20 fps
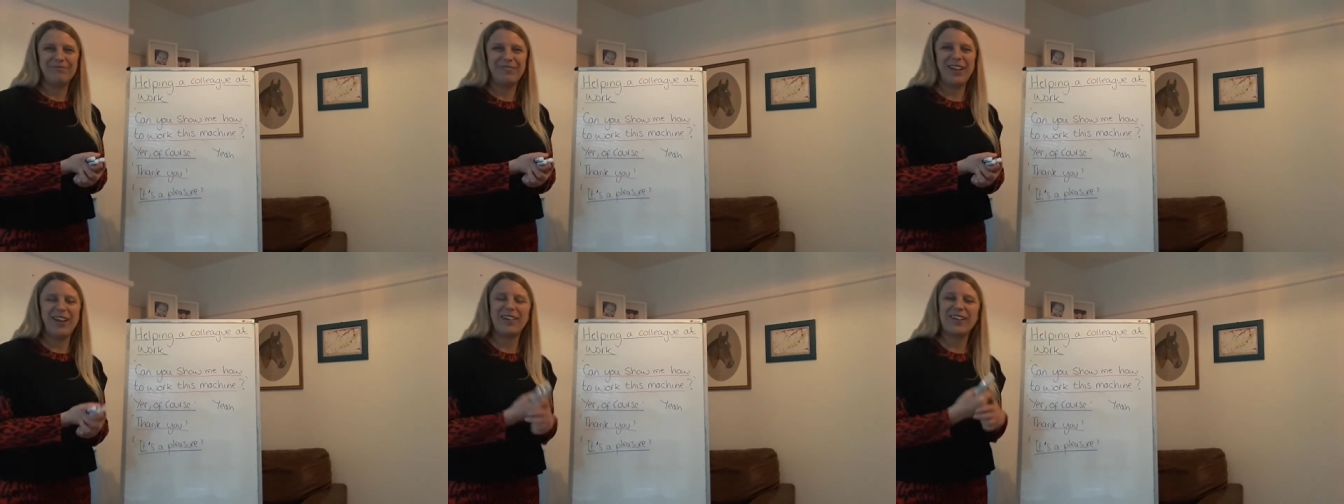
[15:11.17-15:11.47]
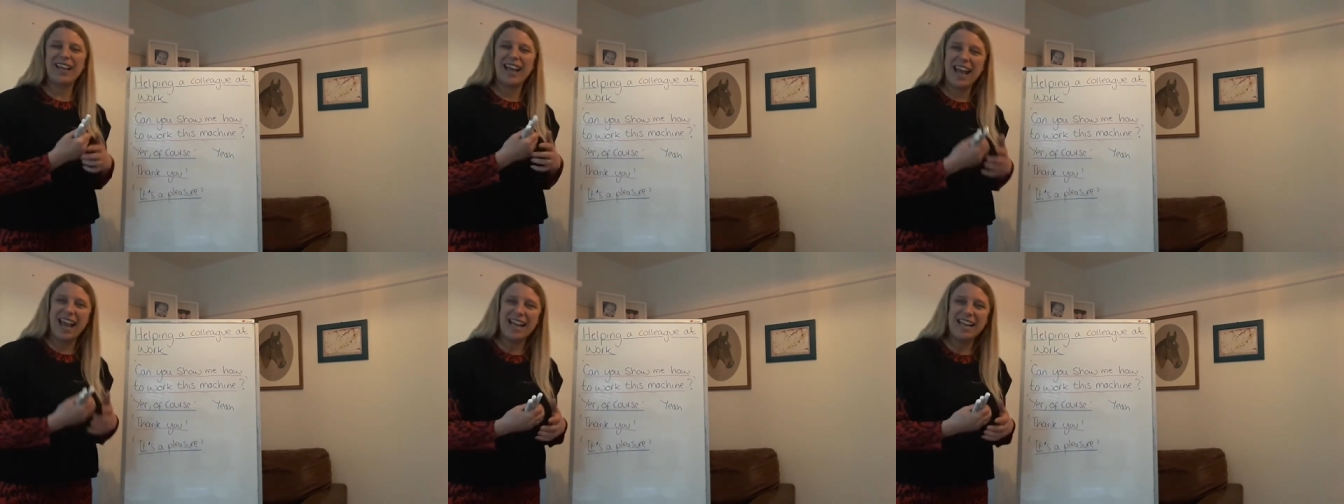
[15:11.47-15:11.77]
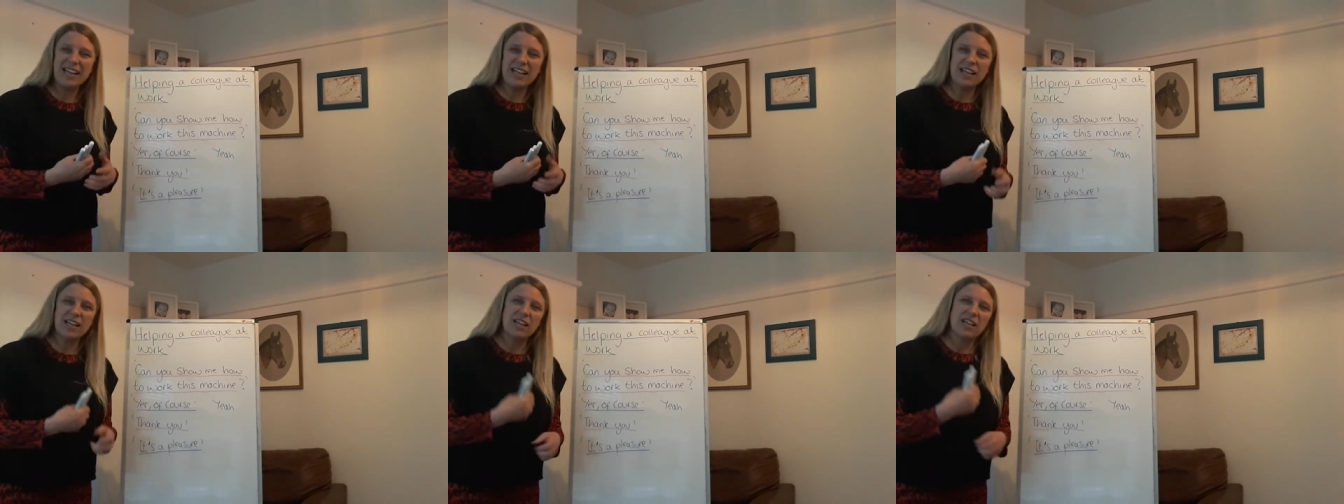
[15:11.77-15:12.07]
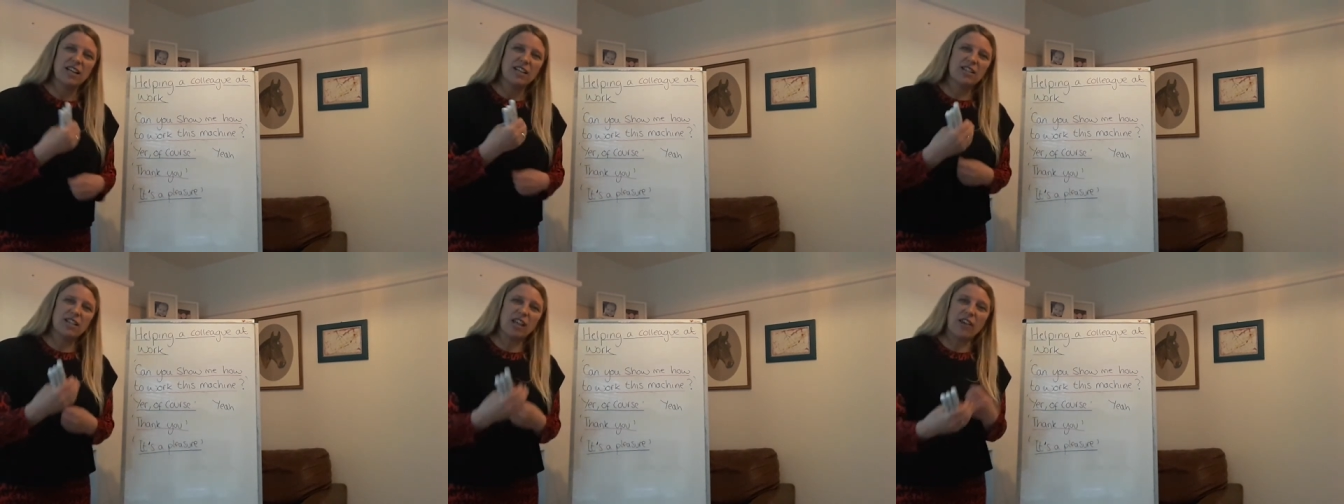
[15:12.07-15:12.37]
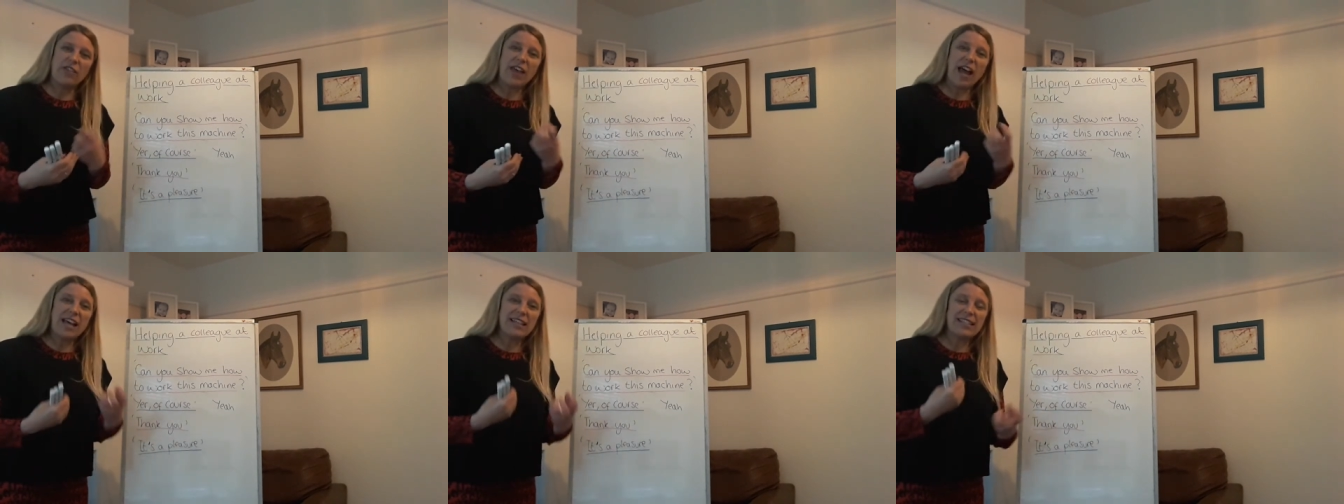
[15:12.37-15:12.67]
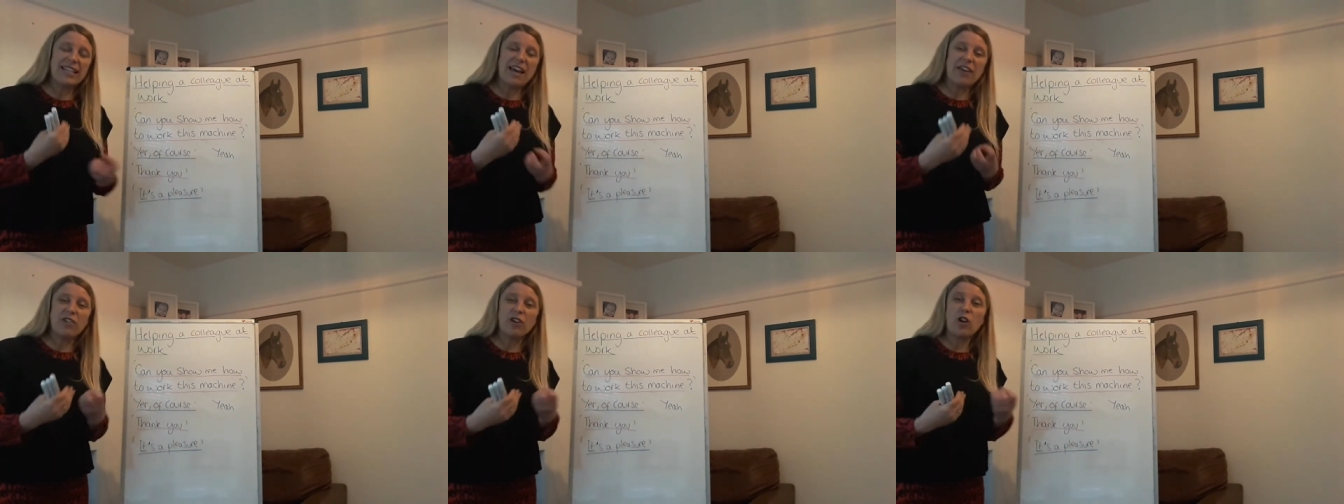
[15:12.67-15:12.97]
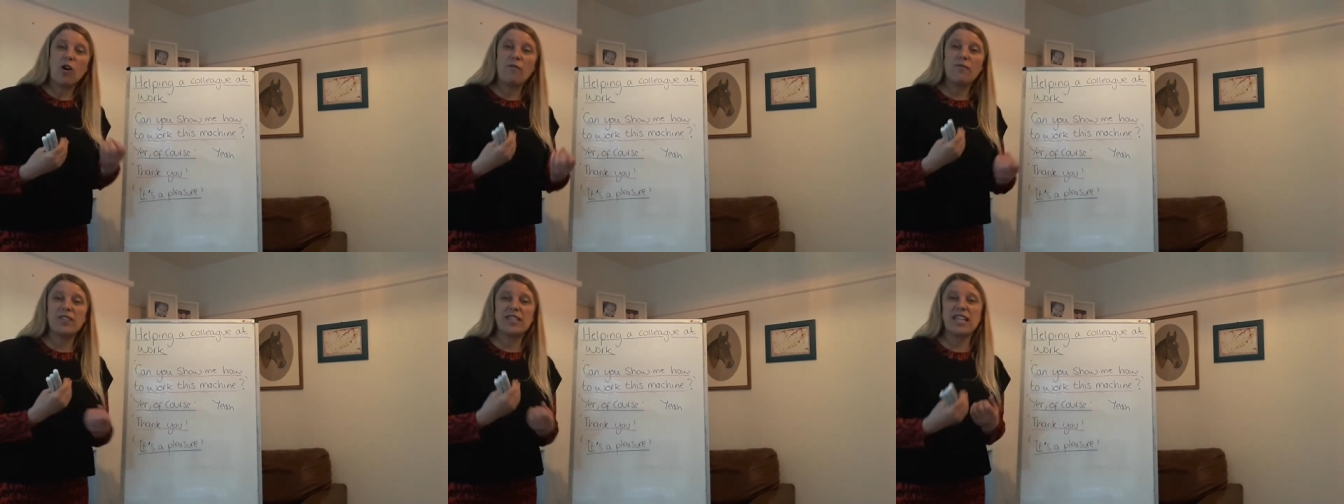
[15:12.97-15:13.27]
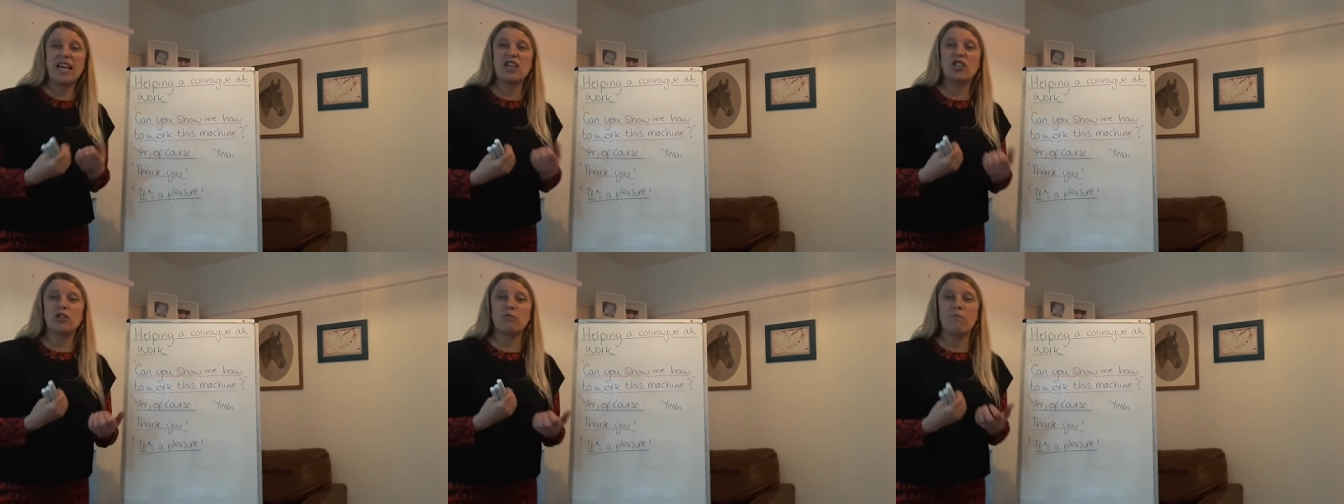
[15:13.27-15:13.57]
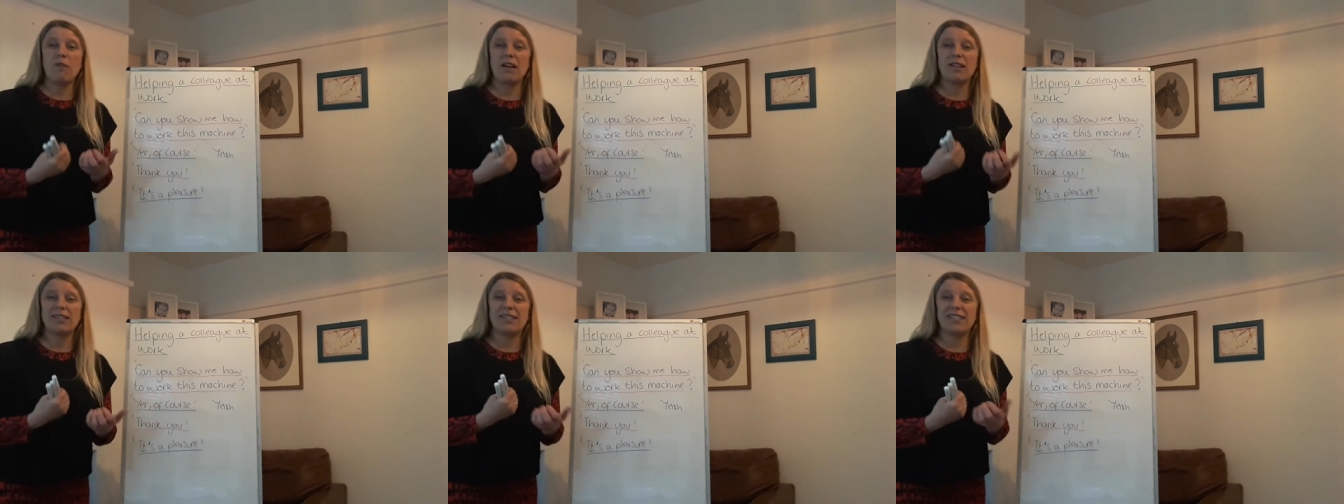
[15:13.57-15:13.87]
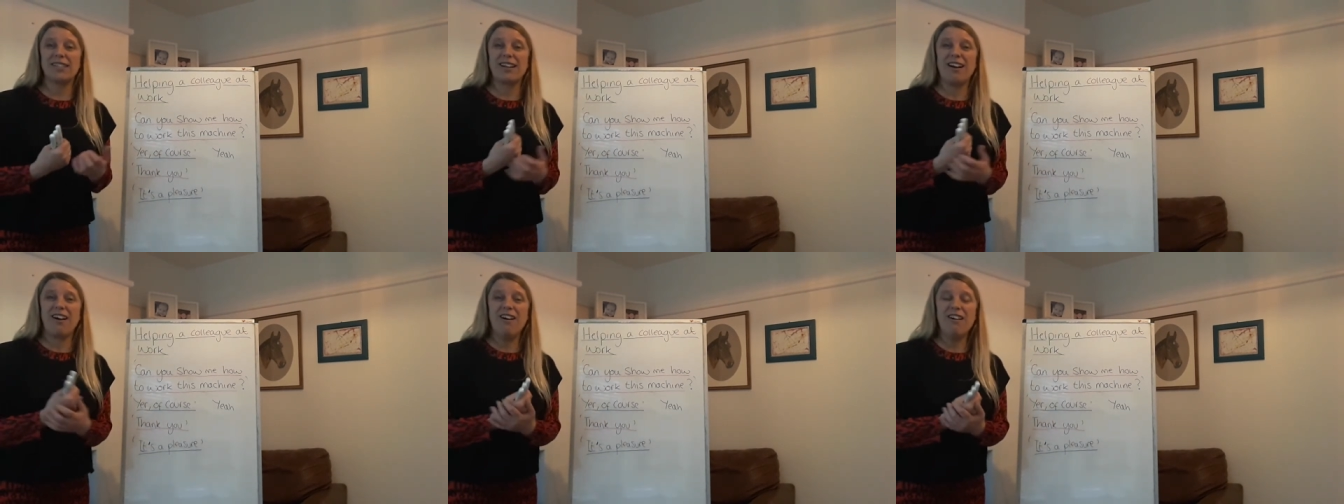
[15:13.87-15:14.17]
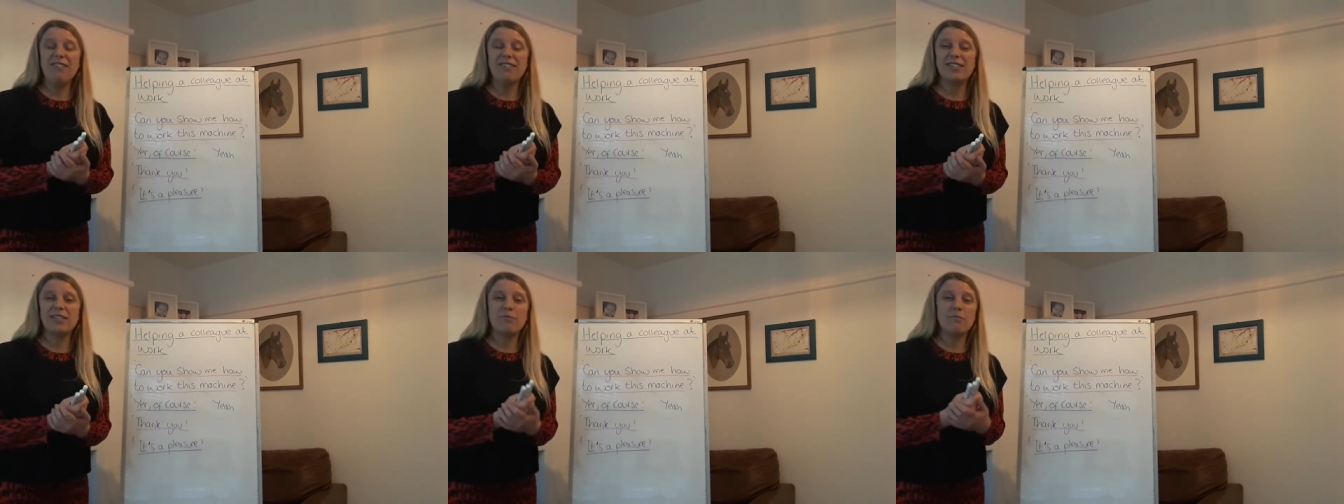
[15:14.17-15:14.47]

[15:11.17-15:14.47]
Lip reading: Okay, so that's how the conversation might start.